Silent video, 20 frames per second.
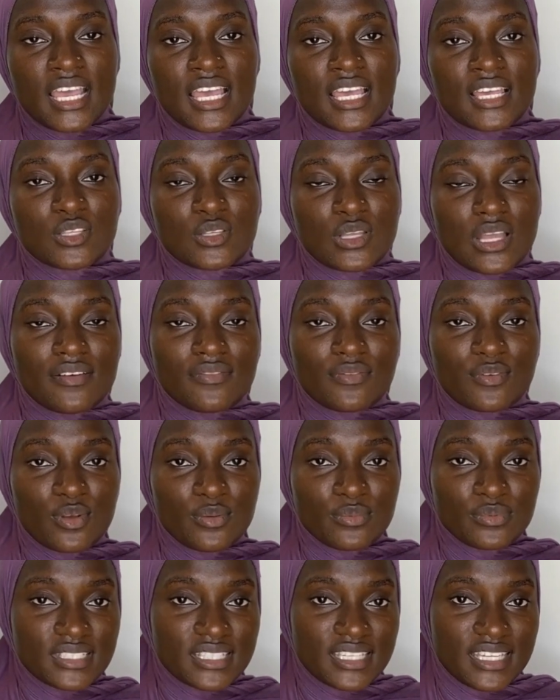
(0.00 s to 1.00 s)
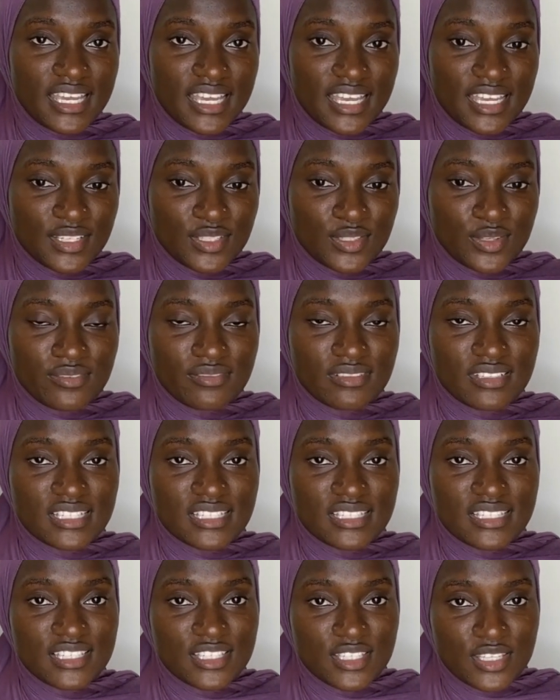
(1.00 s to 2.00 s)
So I've come to the end of
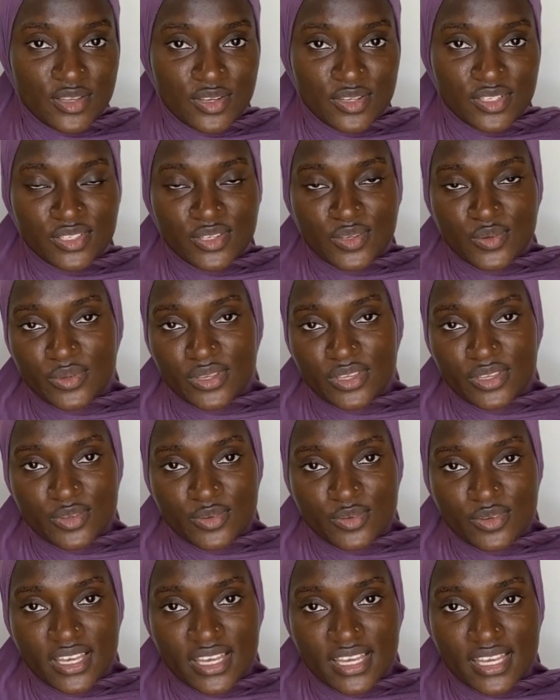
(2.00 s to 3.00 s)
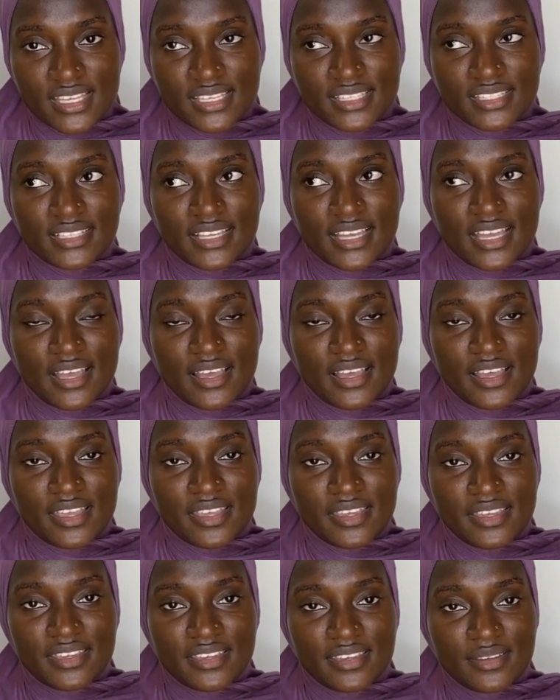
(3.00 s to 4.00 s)
this discussion with you guys.
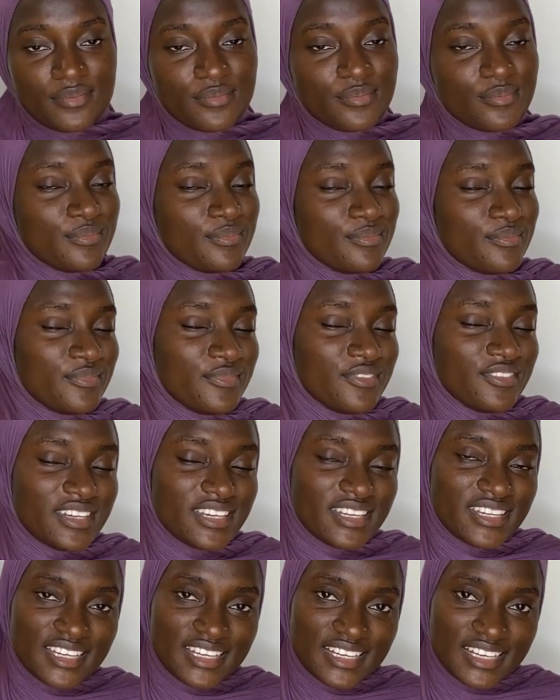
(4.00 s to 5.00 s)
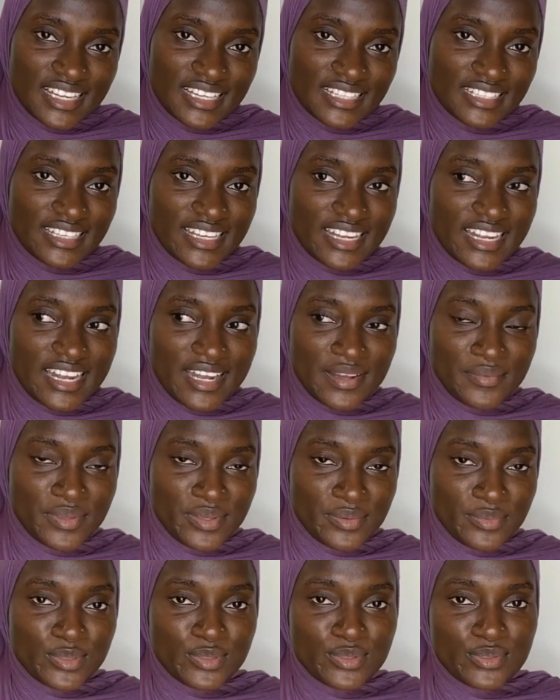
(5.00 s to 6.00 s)
I'm very glad that I'm
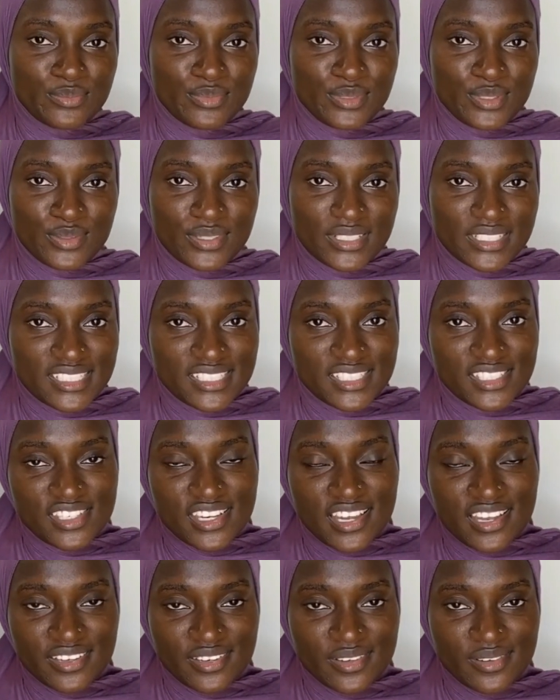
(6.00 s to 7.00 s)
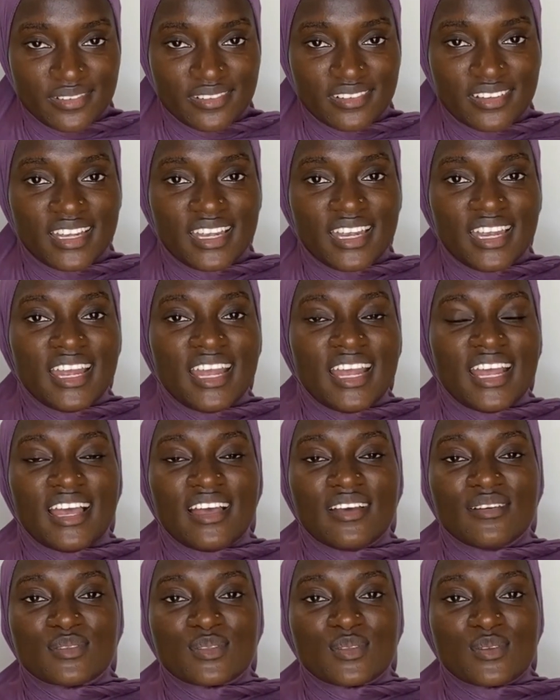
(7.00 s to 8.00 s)
able to be on this channel.
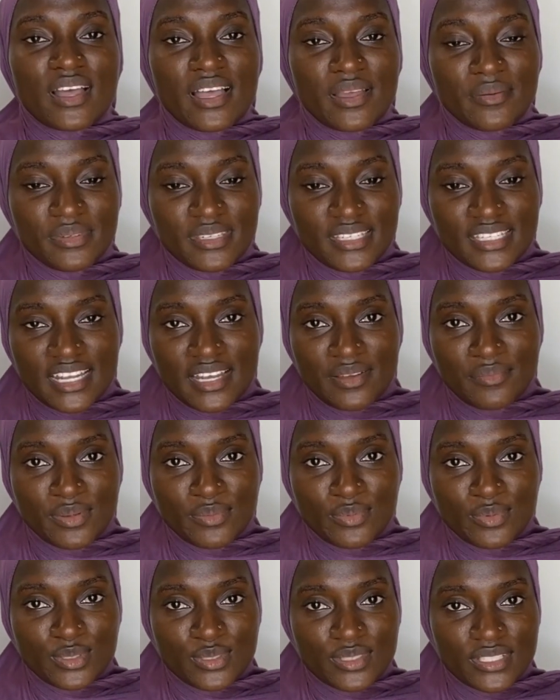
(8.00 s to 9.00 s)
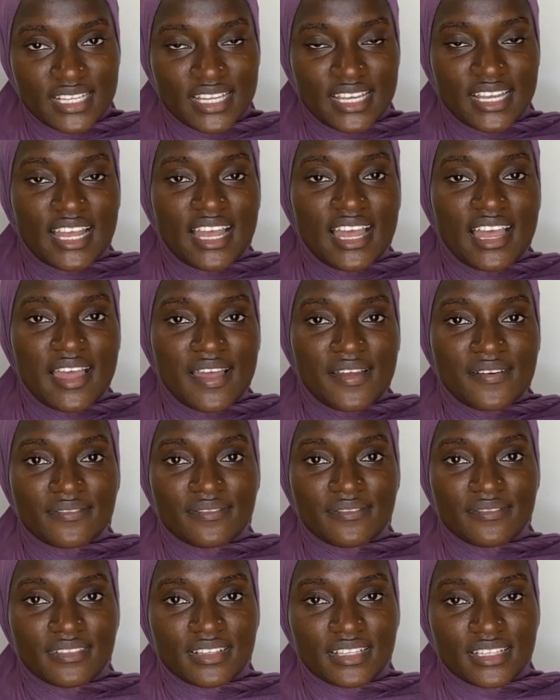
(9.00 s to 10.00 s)
I'm so happy that I'm able to like have
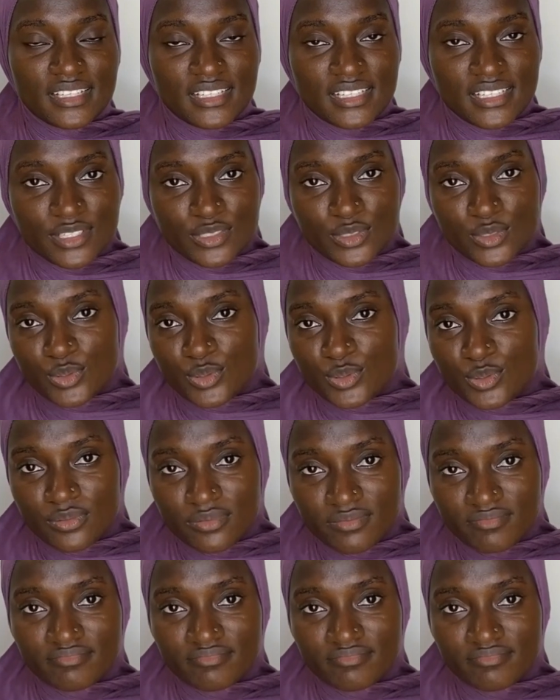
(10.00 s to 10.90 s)
little